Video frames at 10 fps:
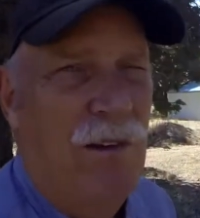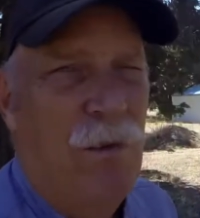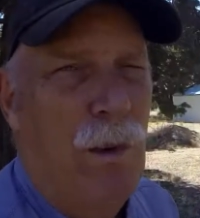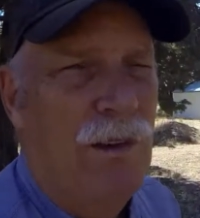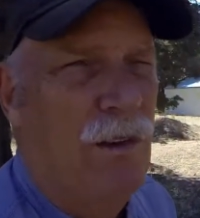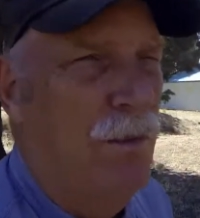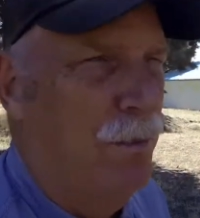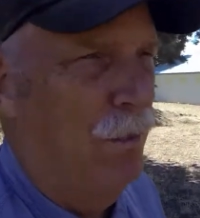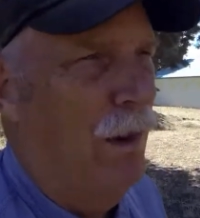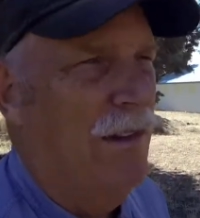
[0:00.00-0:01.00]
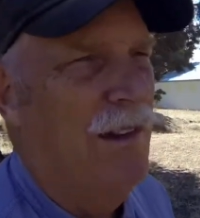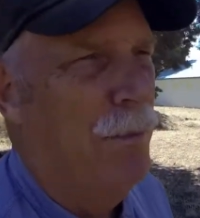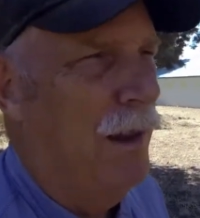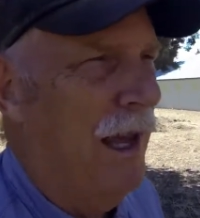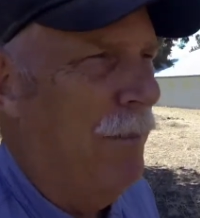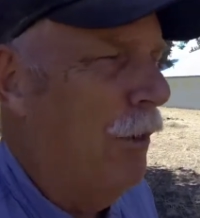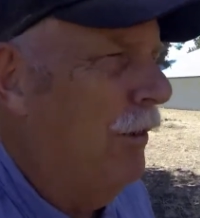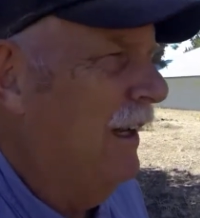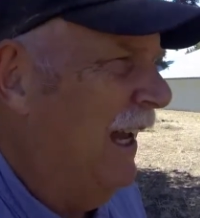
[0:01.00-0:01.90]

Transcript: If one wants to play more than